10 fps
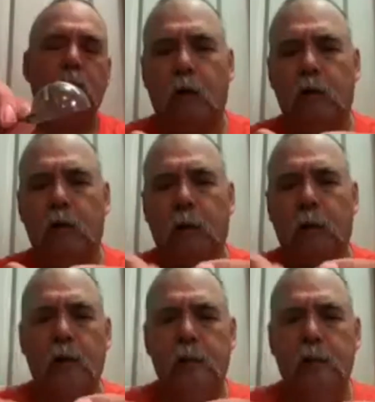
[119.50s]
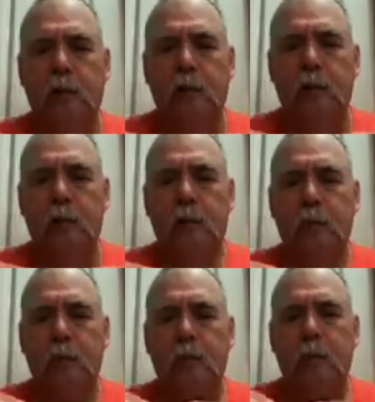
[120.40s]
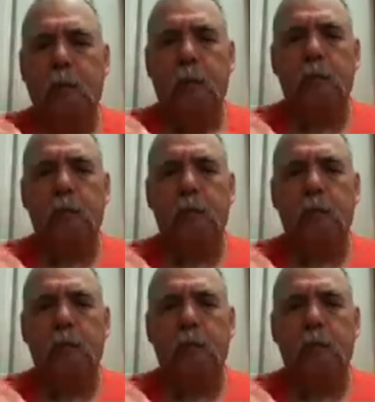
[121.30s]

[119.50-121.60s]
one. There's one of those turrets.